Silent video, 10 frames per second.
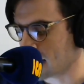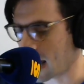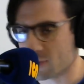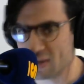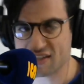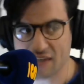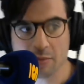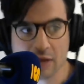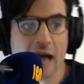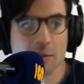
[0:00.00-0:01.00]
I realize
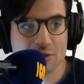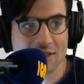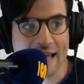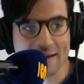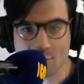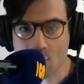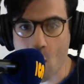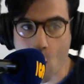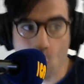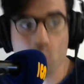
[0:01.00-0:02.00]
I'm liable to get
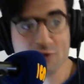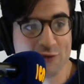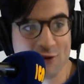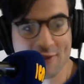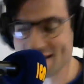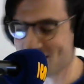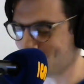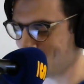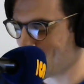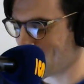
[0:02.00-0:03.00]
owned for this